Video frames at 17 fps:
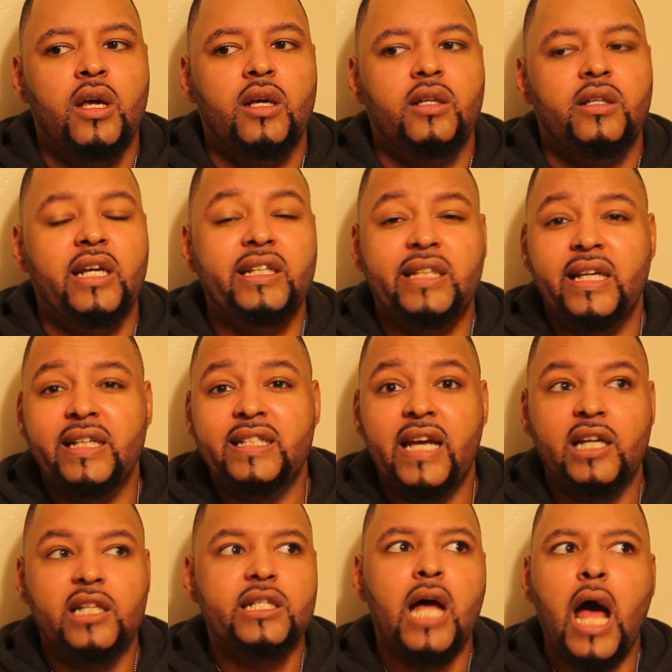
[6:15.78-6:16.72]
They say it
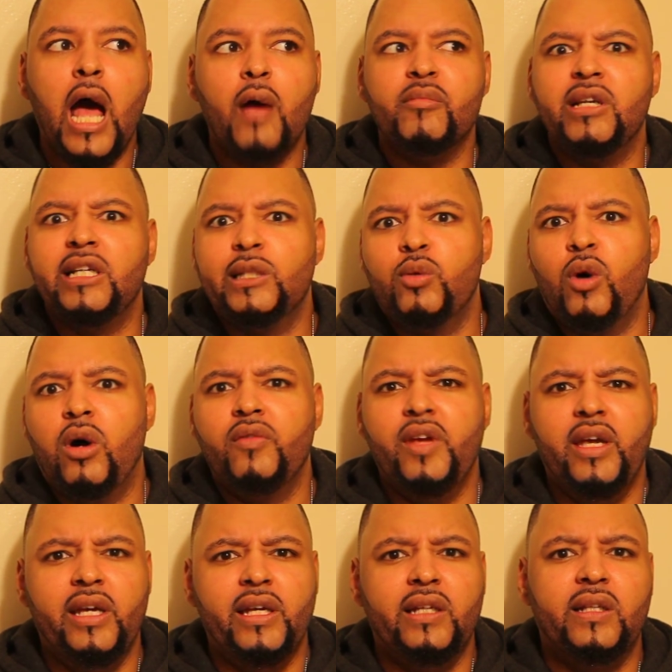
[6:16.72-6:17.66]
takes time, but it's 12
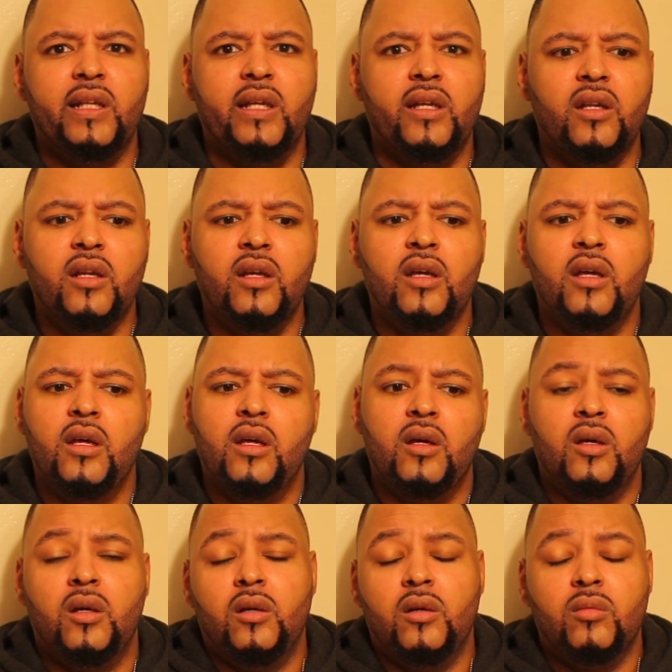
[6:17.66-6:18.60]
years. And
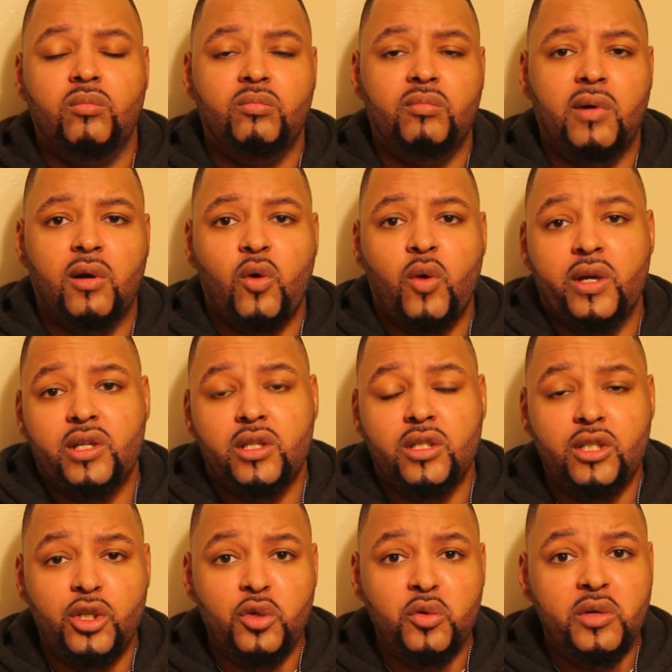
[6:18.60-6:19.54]
my question
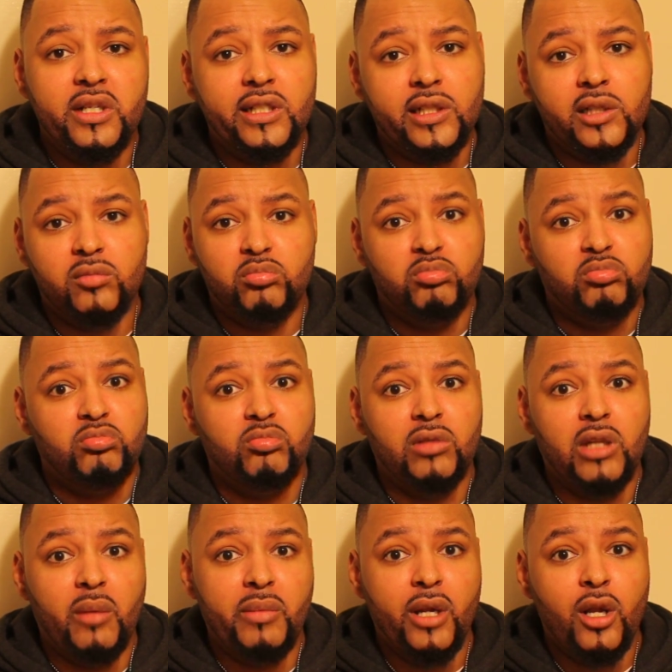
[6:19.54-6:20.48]
to you is,
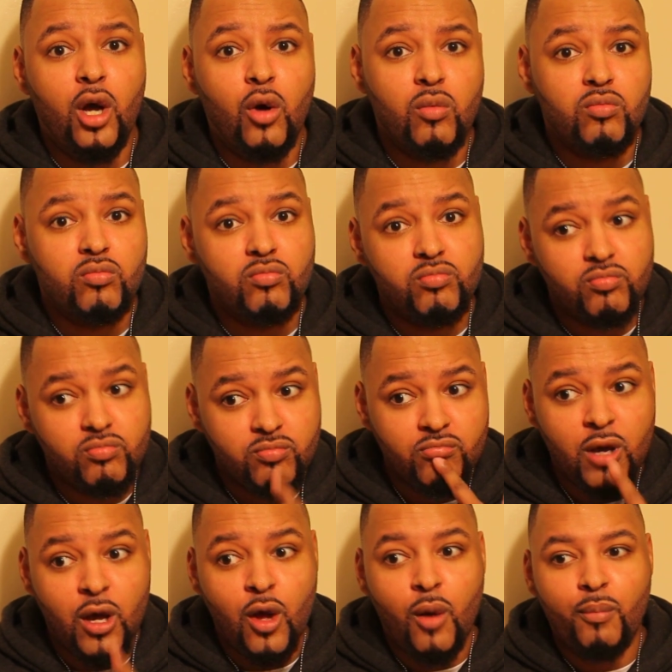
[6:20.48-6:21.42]
let me know.
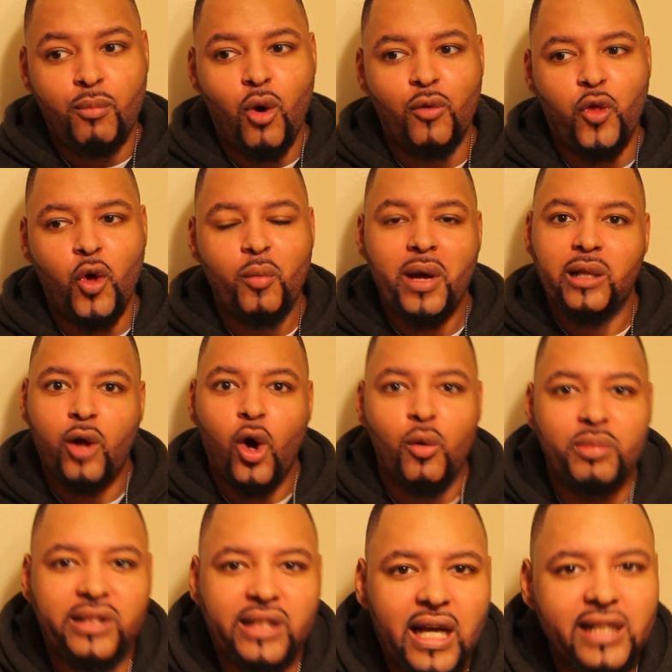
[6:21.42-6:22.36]
Ballroom Throwbacks. Oh,
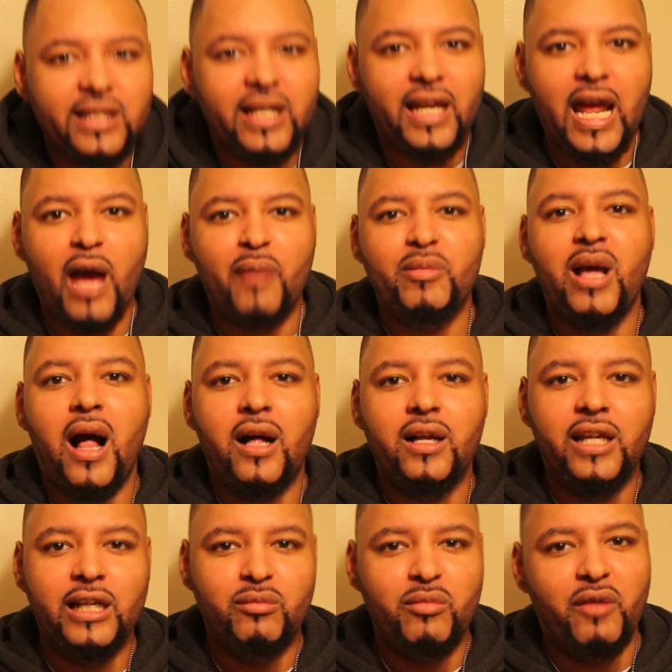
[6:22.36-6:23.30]
besides that, happy
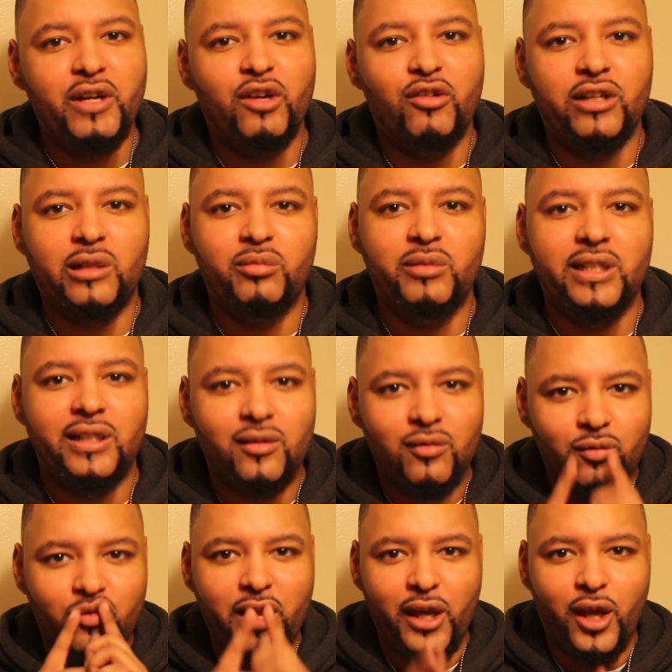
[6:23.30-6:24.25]
holidays, Merry Christmas.
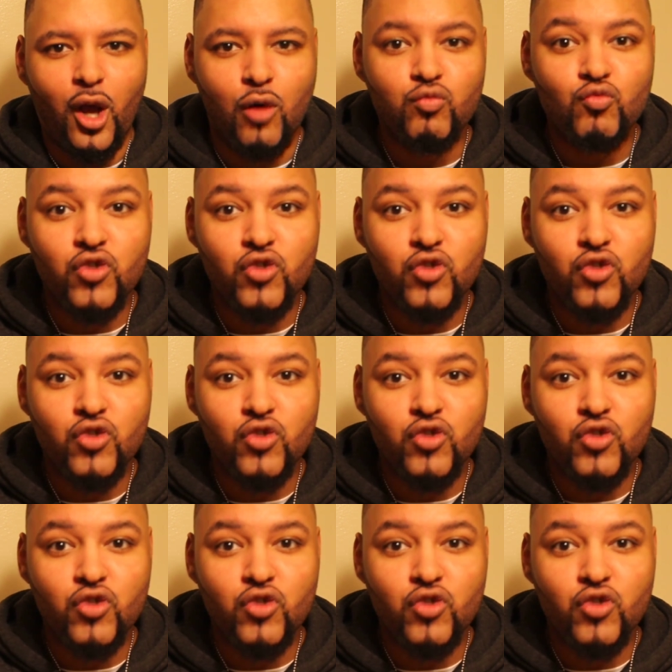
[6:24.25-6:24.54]
Thank y'all.